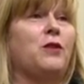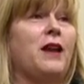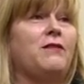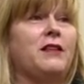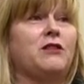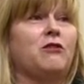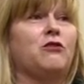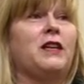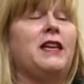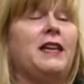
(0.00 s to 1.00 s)
you have knee
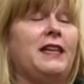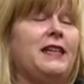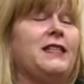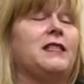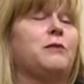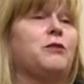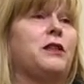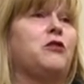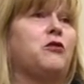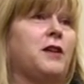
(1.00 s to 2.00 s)
surgery, get this
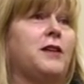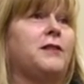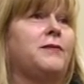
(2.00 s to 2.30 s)
procedure done.